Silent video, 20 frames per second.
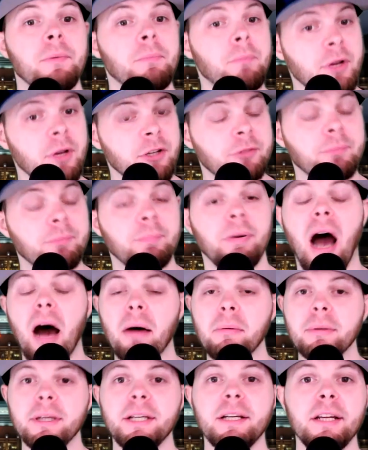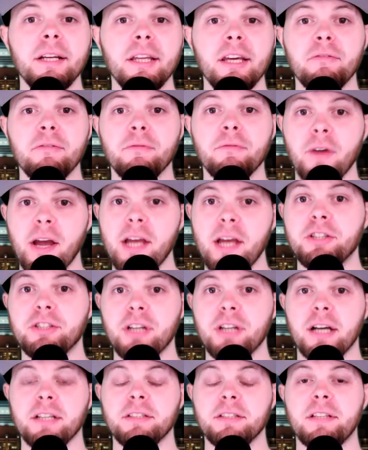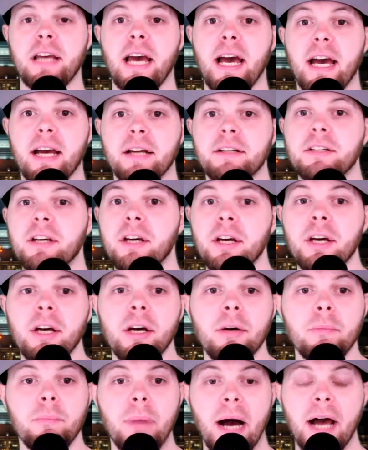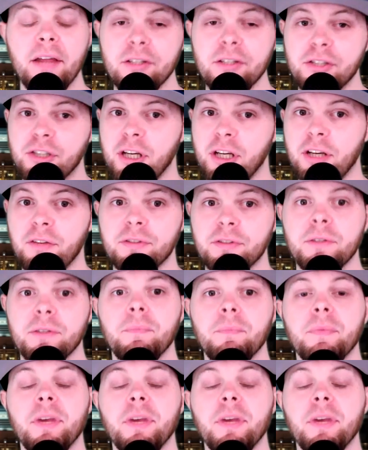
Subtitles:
is probably going to get franchise tagged by the Chiefs,